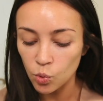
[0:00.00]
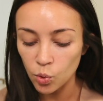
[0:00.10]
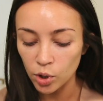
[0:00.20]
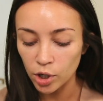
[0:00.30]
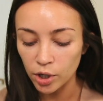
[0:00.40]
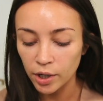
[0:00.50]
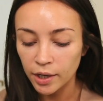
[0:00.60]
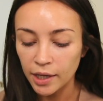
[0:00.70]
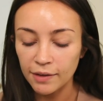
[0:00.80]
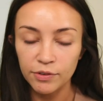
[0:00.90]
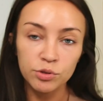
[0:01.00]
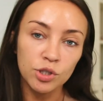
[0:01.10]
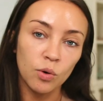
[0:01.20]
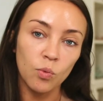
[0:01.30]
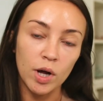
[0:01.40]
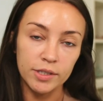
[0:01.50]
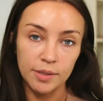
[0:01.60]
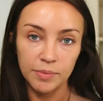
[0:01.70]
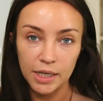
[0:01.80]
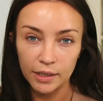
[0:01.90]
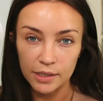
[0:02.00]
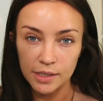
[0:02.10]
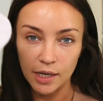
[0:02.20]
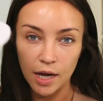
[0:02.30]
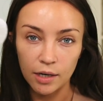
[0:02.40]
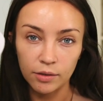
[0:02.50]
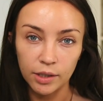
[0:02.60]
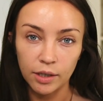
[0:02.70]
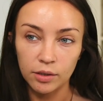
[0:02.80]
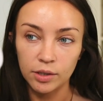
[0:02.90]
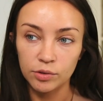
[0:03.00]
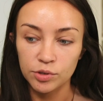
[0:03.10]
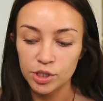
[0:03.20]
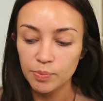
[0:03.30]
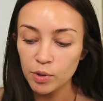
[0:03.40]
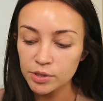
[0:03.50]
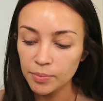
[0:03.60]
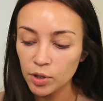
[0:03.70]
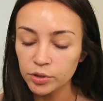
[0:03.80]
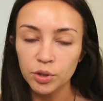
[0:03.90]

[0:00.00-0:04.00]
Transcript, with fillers: or if you don't want something that's like on a like a little disposable,